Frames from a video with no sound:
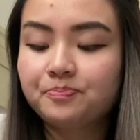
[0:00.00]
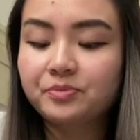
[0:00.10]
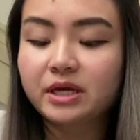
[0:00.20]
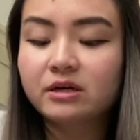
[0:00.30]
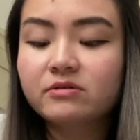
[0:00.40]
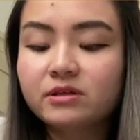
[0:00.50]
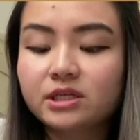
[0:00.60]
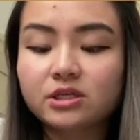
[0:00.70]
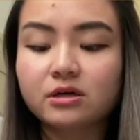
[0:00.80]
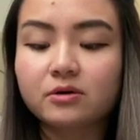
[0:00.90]
I don't really
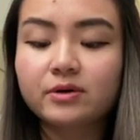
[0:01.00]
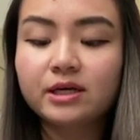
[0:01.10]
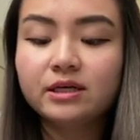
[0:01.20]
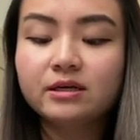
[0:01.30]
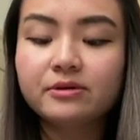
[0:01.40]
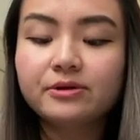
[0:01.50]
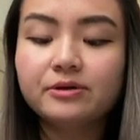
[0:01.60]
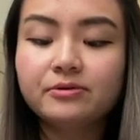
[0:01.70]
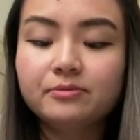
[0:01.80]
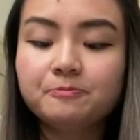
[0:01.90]
talk when I eat
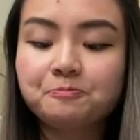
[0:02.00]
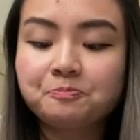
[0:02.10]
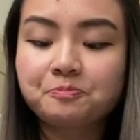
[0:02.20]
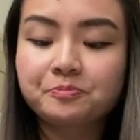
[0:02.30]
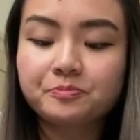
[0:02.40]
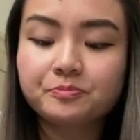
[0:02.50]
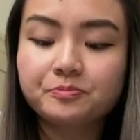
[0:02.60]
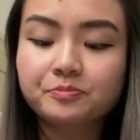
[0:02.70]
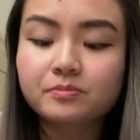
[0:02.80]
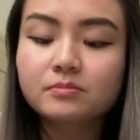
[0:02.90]
alone.
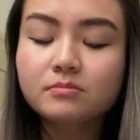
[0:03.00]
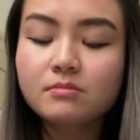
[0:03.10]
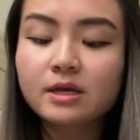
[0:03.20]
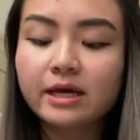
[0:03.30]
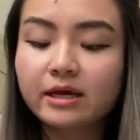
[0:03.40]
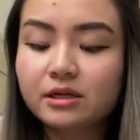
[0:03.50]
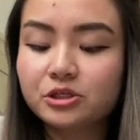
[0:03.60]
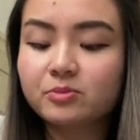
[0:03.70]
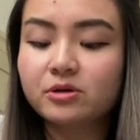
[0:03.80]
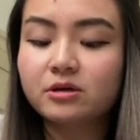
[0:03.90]
I kind of
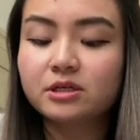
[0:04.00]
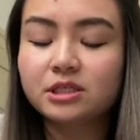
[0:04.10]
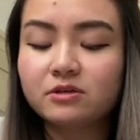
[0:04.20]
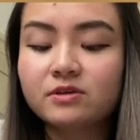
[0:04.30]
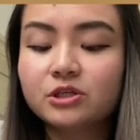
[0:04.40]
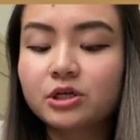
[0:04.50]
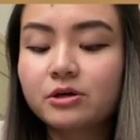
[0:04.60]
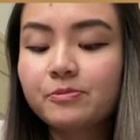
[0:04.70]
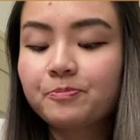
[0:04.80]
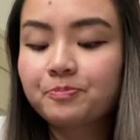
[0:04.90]
just put on a TV
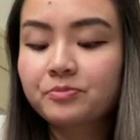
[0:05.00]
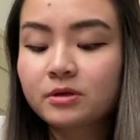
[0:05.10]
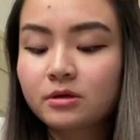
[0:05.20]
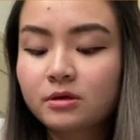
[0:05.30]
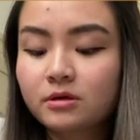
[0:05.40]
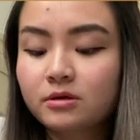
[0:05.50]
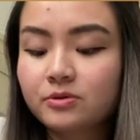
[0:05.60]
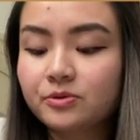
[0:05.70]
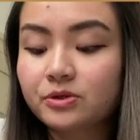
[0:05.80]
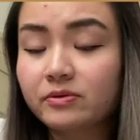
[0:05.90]
show.
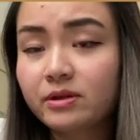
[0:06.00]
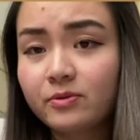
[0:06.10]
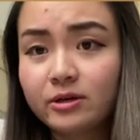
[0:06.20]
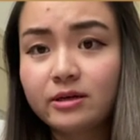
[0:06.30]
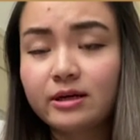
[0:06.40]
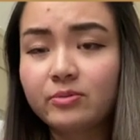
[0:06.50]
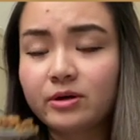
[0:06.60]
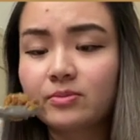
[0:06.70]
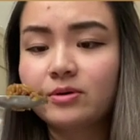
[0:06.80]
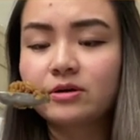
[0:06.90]
So I really wonder how
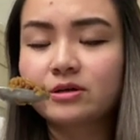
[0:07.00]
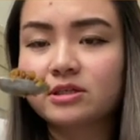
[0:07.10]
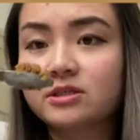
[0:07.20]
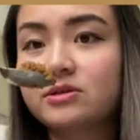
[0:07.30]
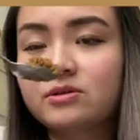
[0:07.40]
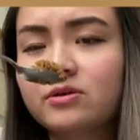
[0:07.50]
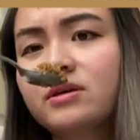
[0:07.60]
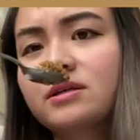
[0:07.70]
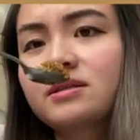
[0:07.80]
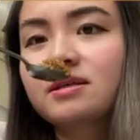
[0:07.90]
mukbangers do
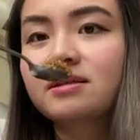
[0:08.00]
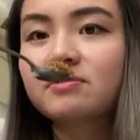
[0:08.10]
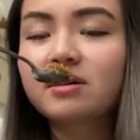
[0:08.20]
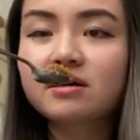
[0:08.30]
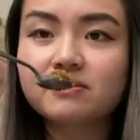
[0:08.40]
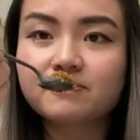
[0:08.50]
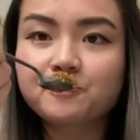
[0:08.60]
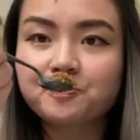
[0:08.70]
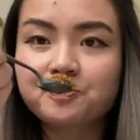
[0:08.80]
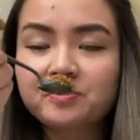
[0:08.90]
this, because I'm not
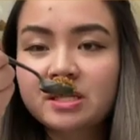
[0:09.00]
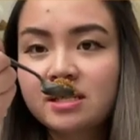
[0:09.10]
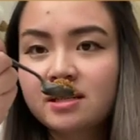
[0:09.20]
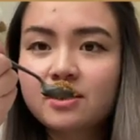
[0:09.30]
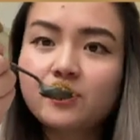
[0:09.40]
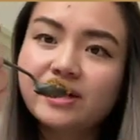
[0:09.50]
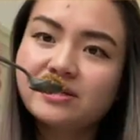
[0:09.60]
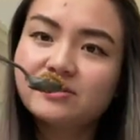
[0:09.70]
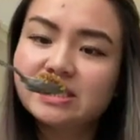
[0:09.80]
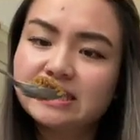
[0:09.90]
quite
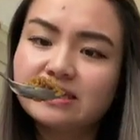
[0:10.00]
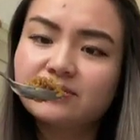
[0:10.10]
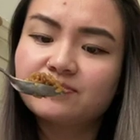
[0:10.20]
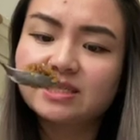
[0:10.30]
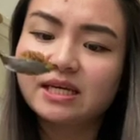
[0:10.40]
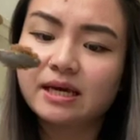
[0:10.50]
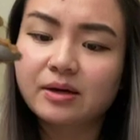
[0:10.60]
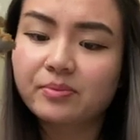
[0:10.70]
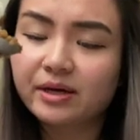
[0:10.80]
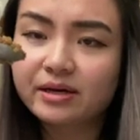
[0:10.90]
used to taking a
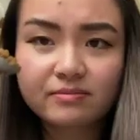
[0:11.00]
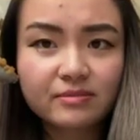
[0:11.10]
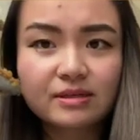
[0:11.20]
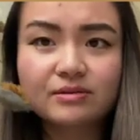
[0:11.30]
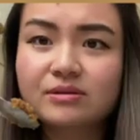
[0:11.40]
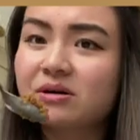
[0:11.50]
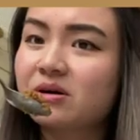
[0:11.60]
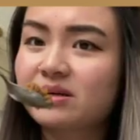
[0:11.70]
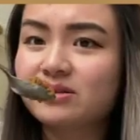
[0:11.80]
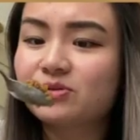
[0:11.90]
bite and
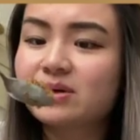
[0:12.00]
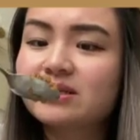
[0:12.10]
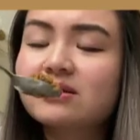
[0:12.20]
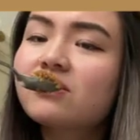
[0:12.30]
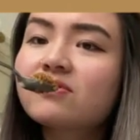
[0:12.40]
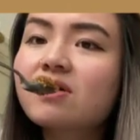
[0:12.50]
talking to myself.